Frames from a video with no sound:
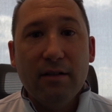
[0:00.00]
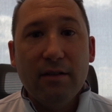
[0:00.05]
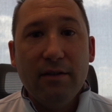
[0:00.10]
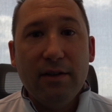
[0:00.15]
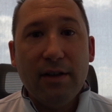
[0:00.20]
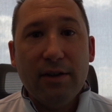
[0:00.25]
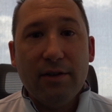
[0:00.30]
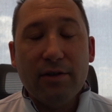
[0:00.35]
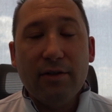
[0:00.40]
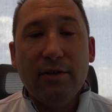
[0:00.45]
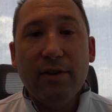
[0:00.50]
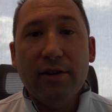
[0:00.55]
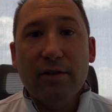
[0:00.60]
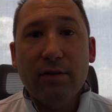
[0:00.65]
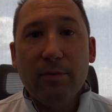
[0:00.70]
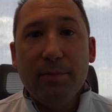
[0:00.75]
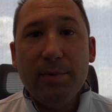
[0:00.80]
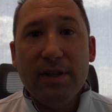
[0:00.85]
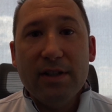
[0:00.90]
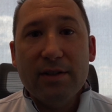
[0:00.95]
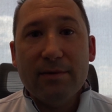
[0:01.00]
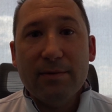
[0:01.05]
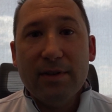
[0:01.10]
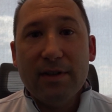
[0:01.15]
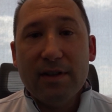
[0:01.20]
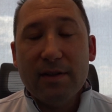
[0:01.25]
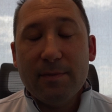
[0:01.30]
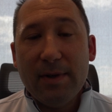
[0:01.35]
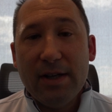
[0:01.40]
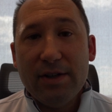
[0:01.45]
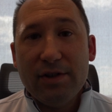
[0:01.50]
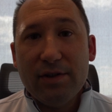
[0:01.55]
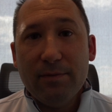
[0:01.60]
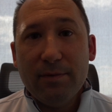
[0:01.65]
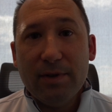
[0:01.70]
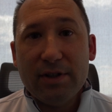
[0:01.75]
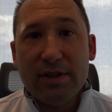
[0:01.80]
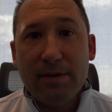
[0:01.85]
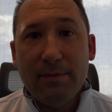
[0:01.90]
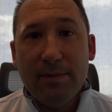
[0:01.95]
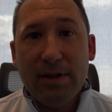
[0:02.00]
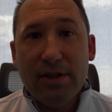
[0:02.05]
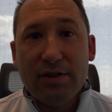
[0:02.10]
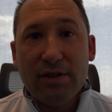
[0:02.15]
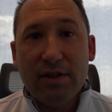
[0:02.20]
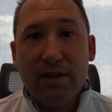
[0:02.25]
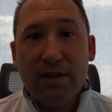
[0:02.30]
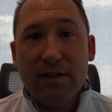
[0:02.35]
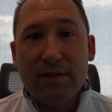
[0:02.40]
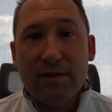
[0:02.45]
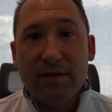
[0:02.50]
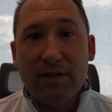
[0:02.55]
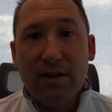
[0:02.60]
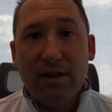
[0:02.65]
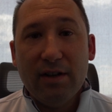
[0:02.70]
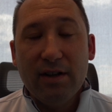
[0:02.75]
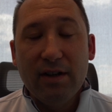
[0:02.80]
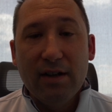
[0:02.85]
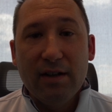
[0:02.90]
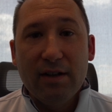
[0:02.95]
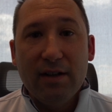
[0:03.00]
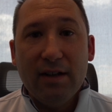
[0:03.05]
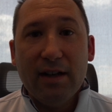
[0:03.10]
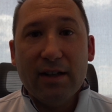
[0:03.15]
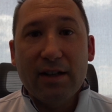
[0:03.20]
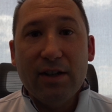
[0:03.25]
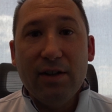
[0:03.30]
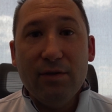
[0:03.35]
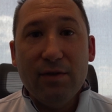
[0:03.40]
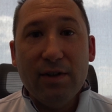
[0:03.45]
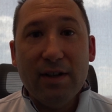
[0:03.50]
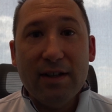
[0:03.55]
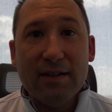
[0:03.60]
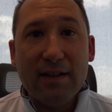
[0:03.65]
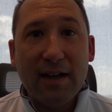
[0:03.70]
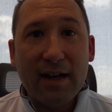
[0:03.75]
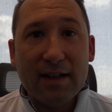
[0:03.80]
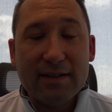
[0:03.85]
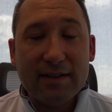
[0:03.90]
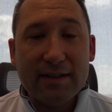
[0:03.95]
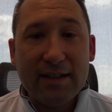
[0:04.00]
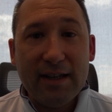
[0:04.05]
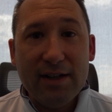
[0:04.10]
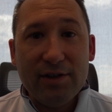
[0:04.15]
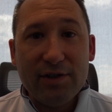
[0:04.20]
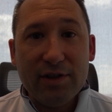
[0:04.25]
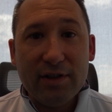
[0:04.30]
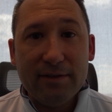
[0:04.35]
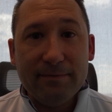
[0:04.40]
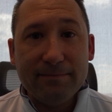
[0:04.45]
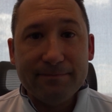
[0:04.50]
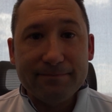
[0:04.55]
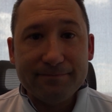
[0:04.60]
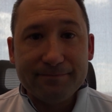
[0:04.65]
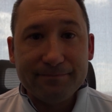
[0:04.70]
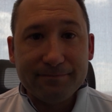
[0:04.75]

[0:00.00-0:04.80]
The other clinical piece with this patient, which I mentioned, is their acute intoxication.